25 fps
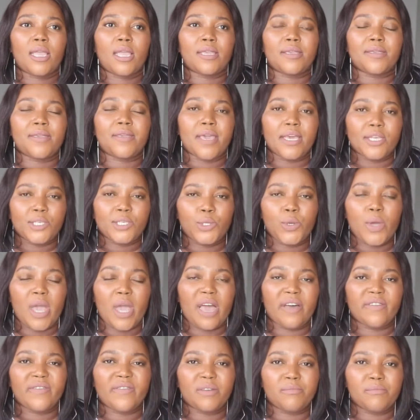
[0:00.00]
yes, you
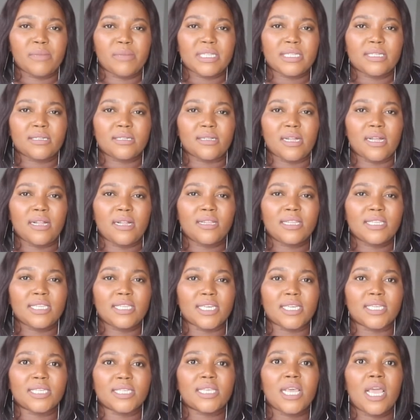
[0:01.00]
have a mental
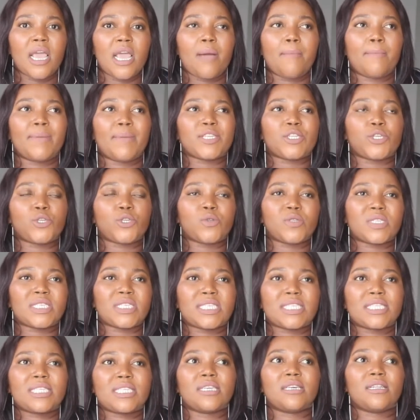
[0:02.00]
illness, but you
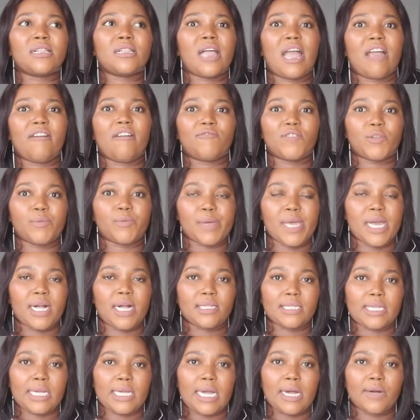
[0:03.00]
still have to be
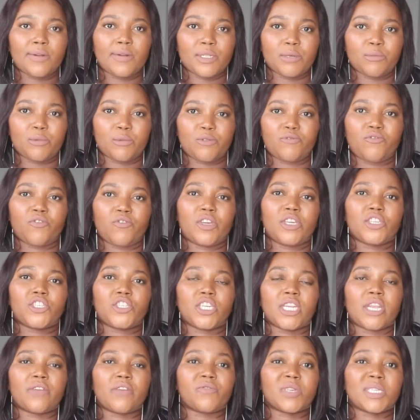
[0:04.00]
held accountable for each
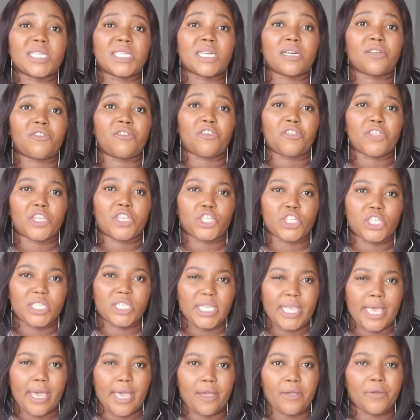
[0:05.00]
and every single thing that you
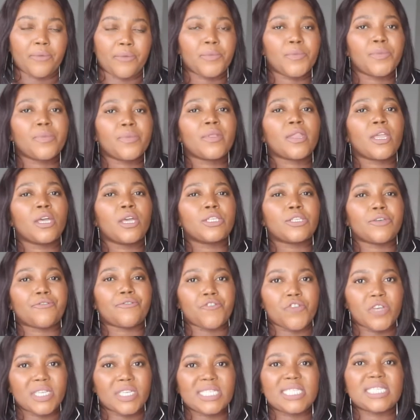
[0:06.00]
say. So
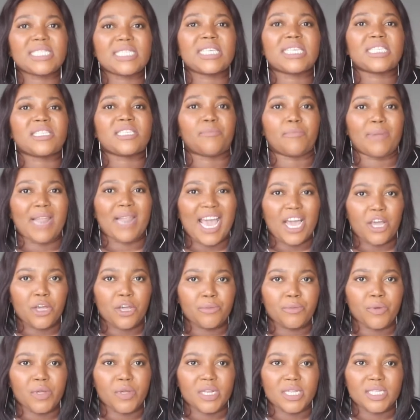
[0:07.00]
for instance, as a
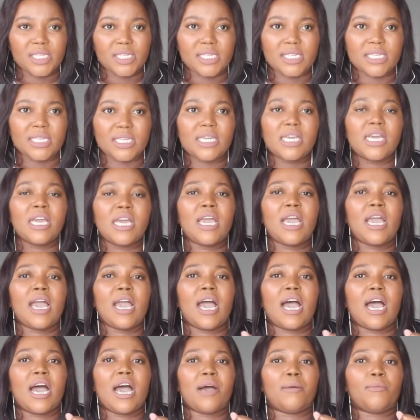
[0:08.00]
black community,
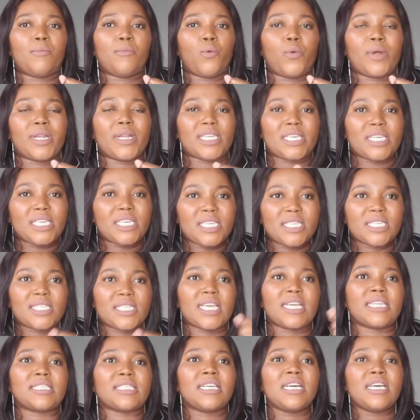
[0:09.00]
when he
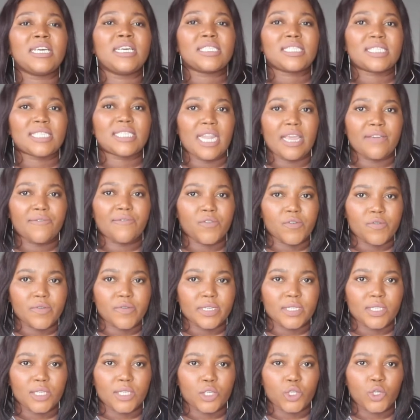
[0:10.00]
said
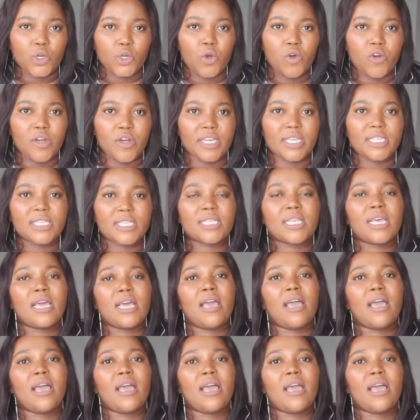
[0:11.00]
slavery is a choice,